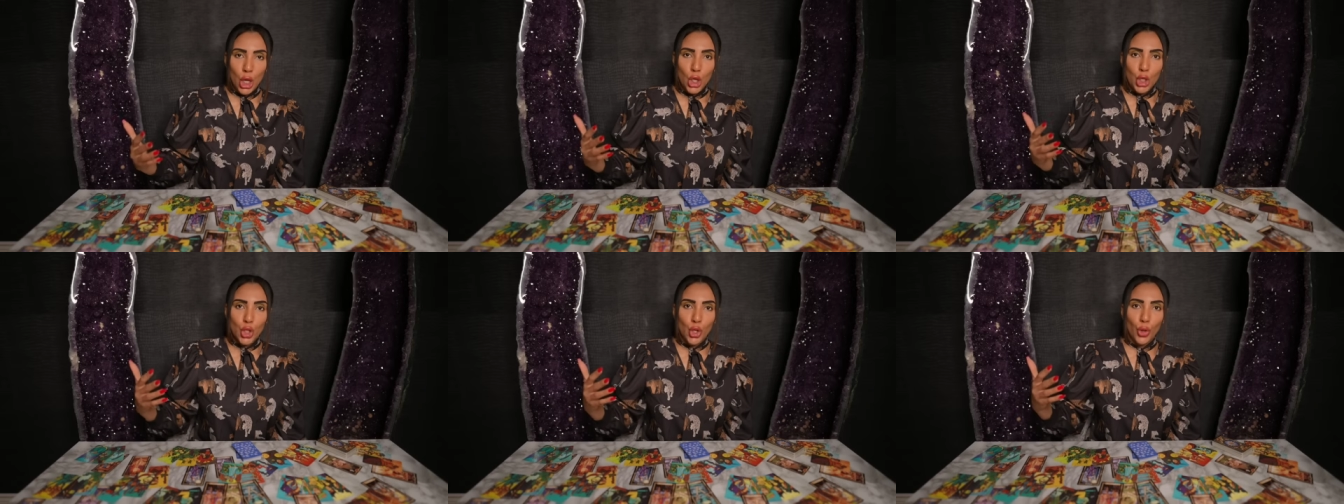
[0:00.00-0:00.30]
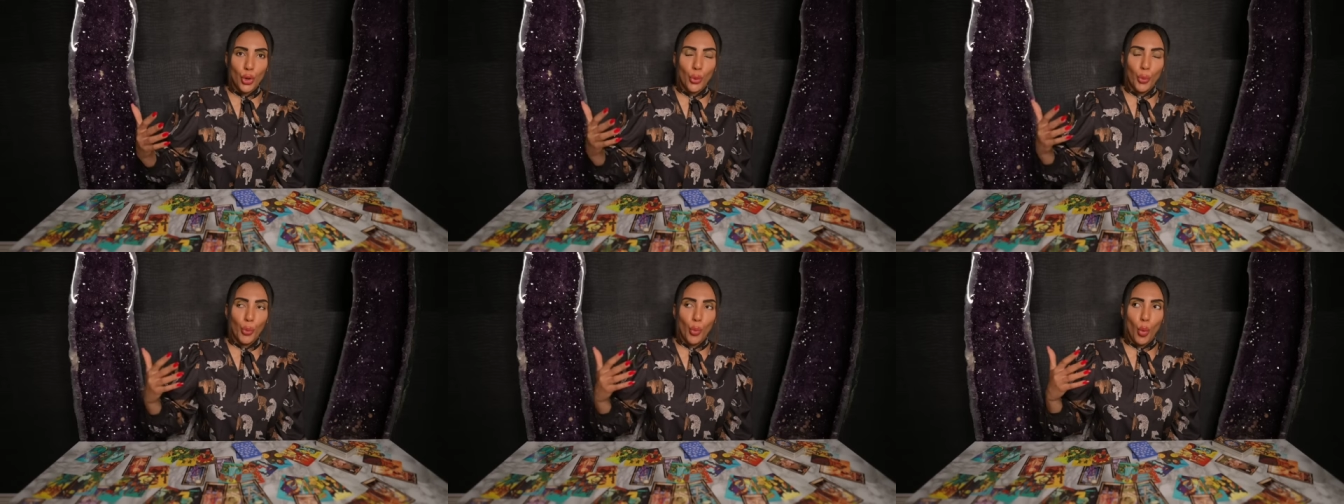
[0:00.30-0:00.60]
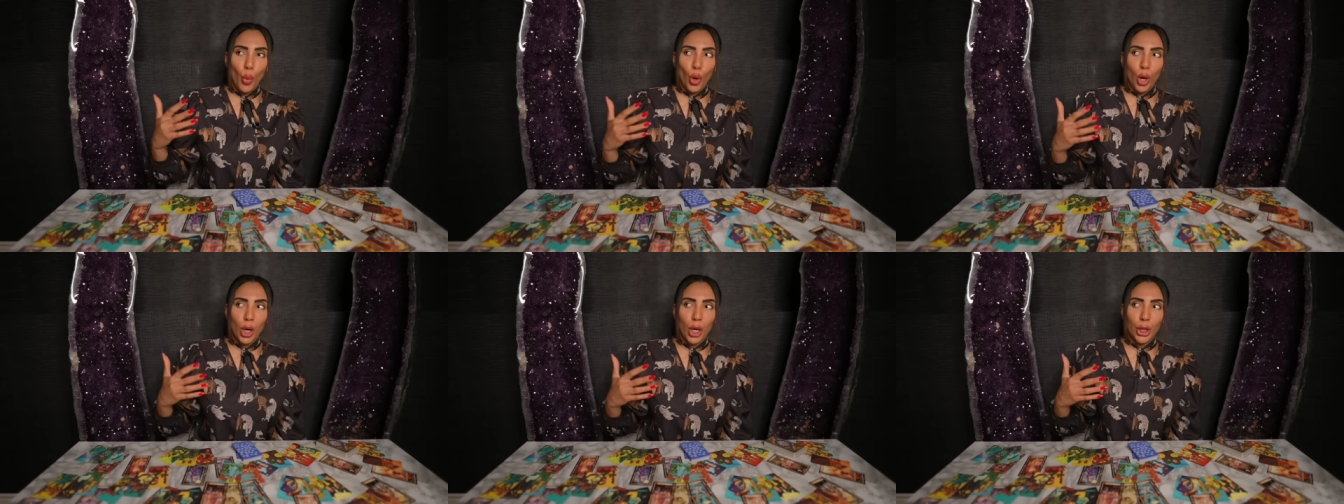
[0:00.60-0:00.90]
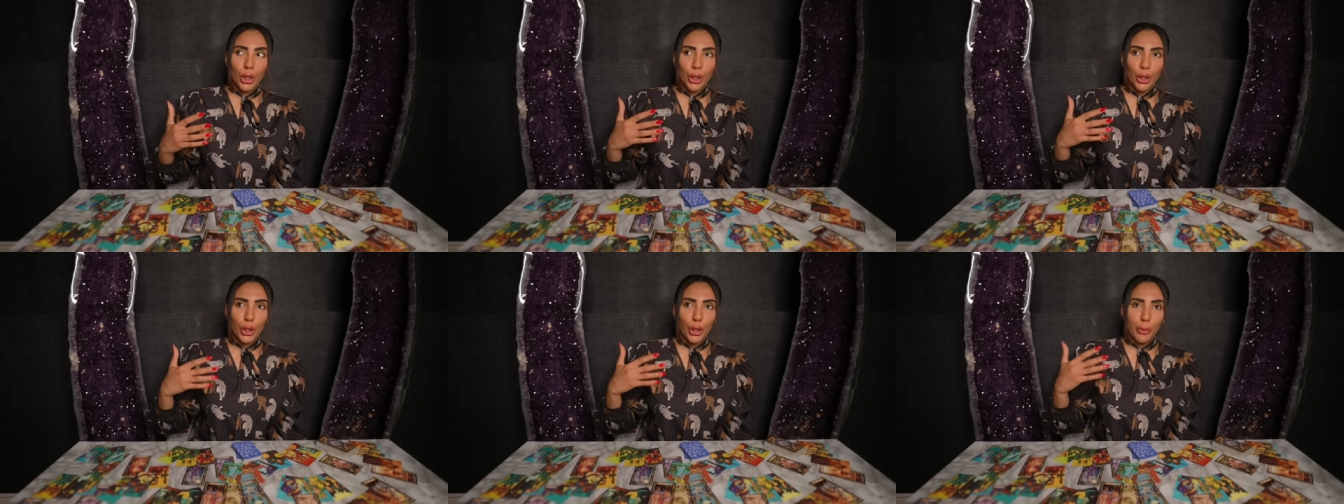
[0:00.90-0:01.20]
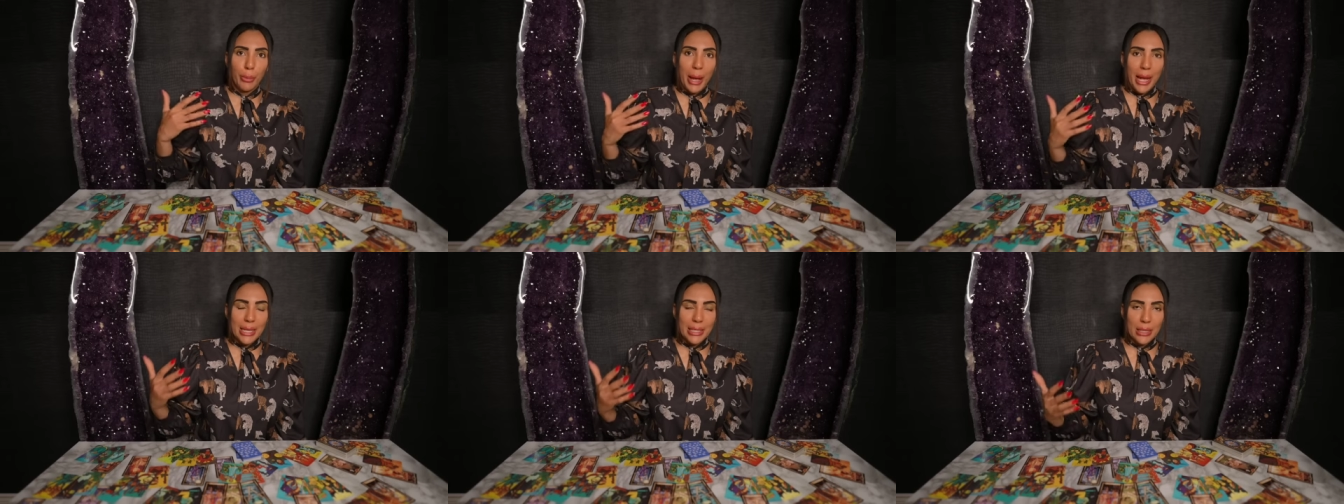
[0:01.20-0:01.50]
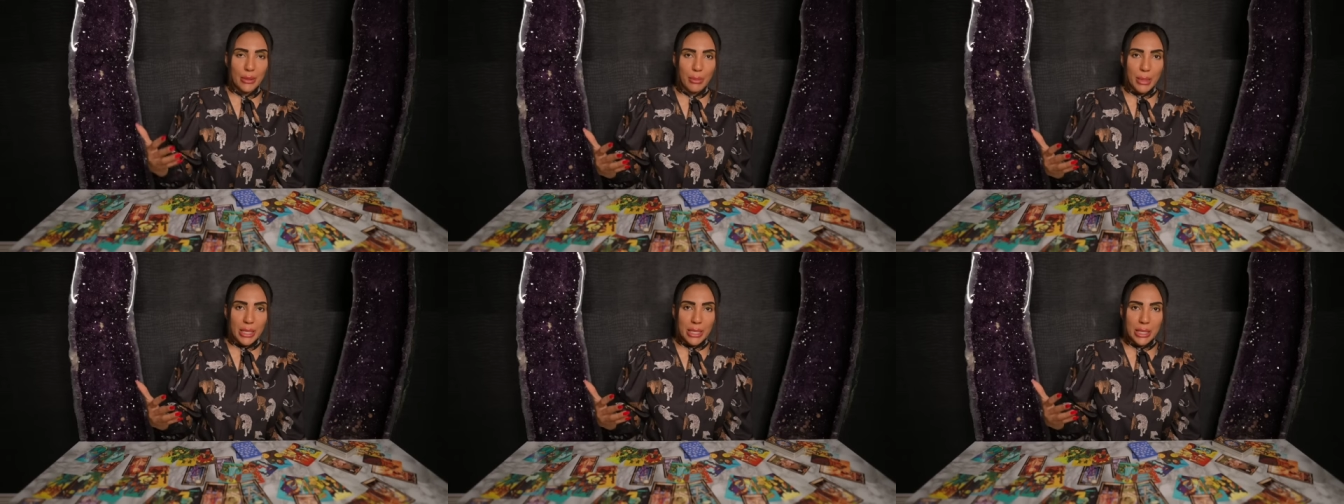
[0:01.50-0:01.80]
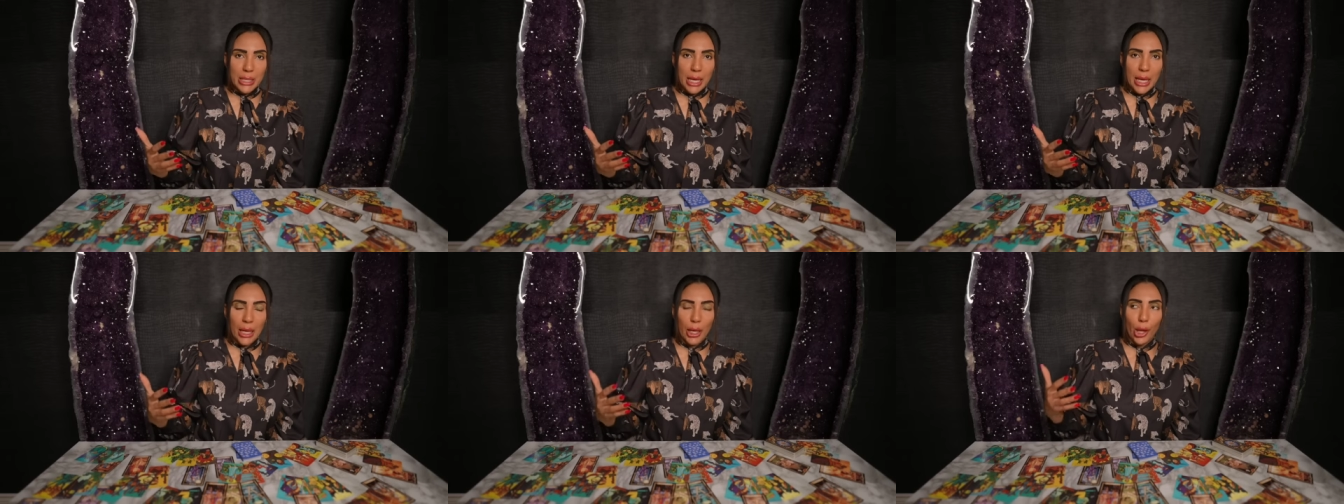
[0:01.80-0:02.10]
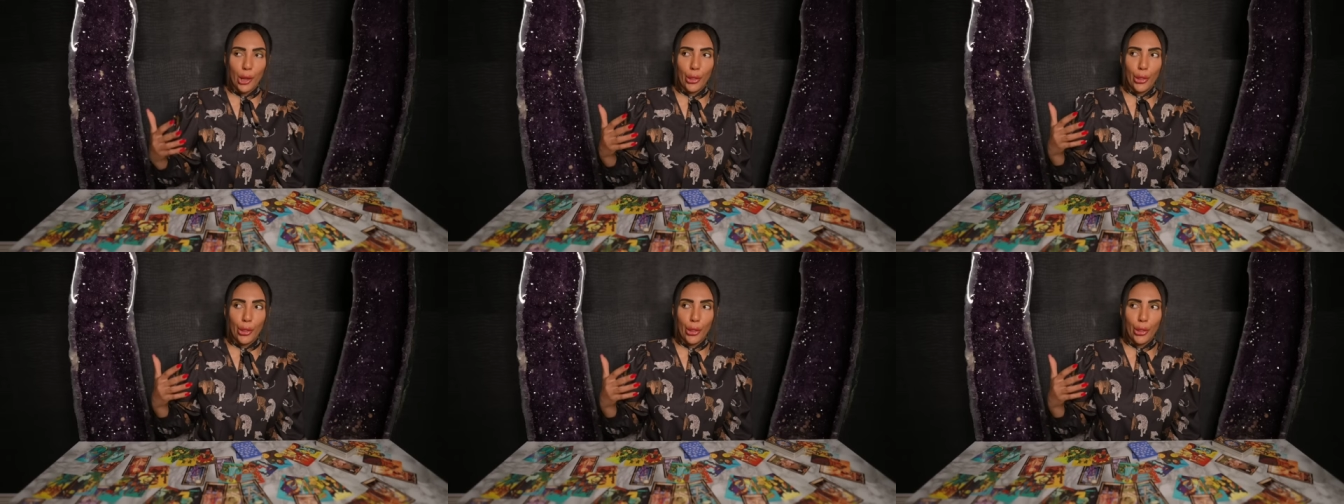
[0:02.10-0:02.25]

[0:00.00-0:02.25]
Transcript: So the more you're pessimistic,